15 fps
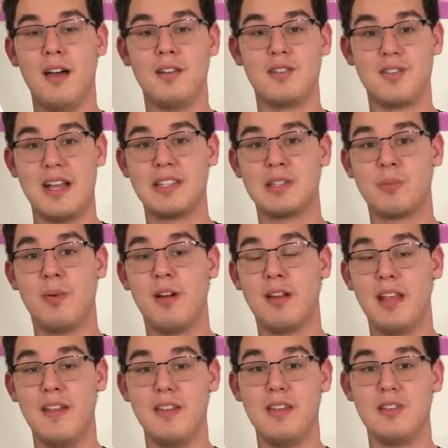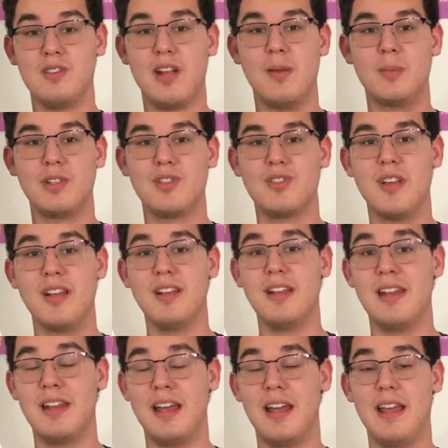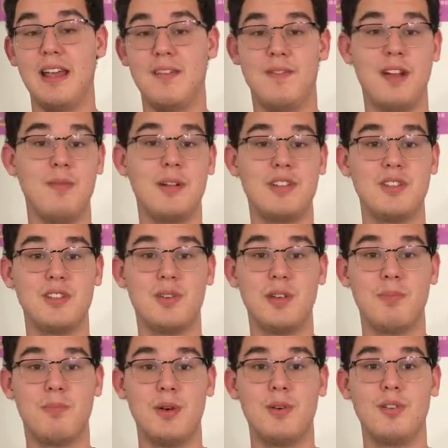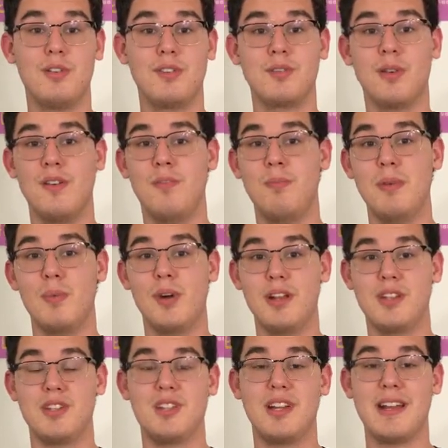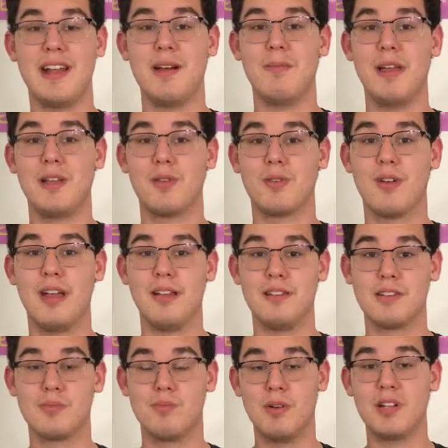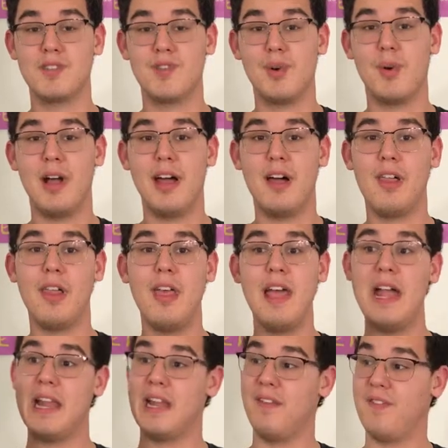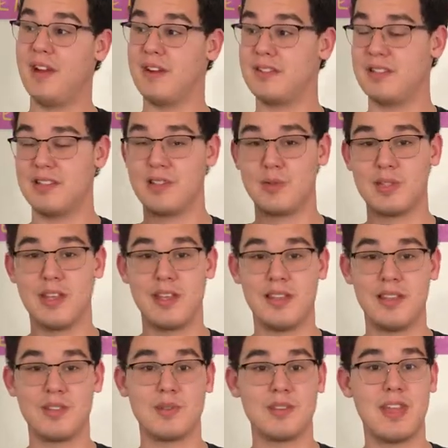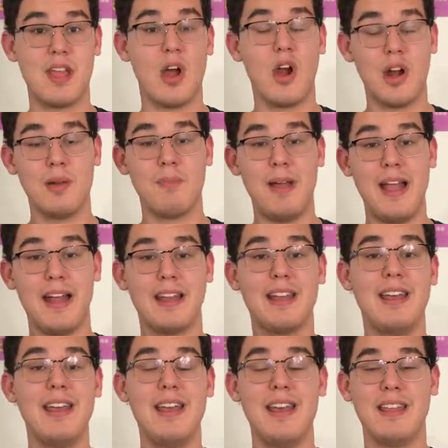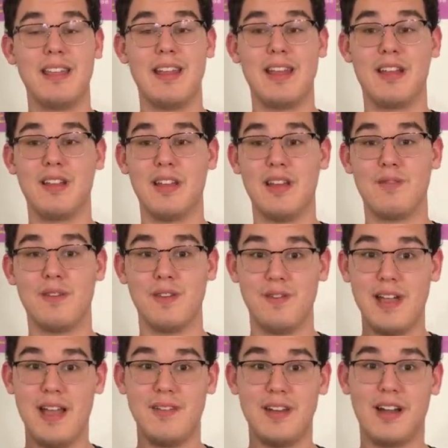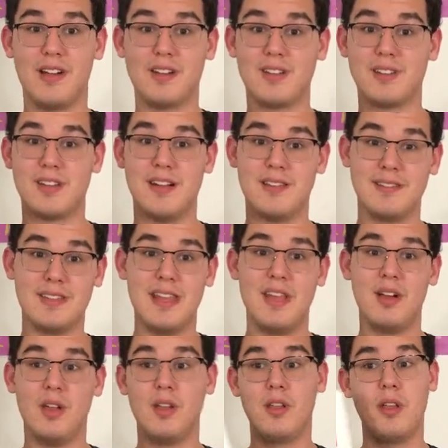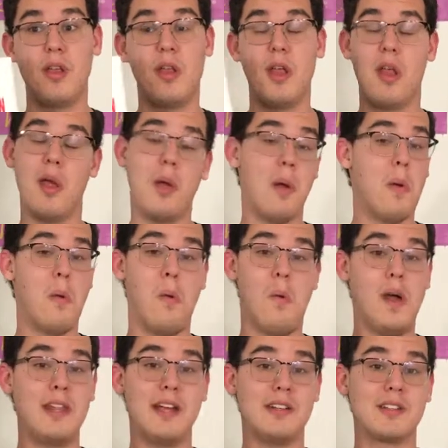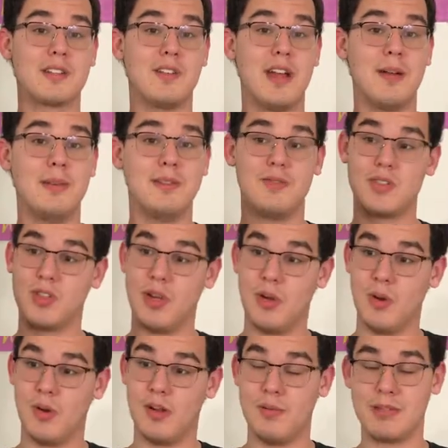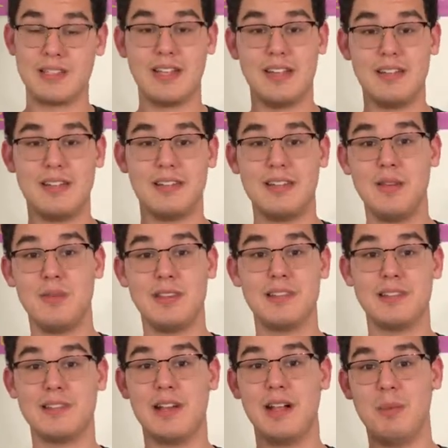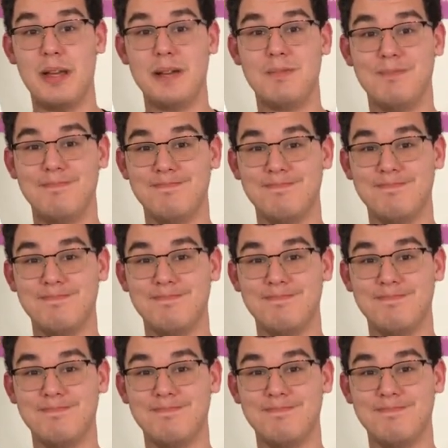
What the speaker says: Jurassic Park and The Andromeda Strain, and I very much enjoyed both, so I've been wanting to check out Micheal Crichton's books for a while, and I figured since this was a hardback that I could get for $5 on sale, why not just grab it? So I'm excited to see what this is all about.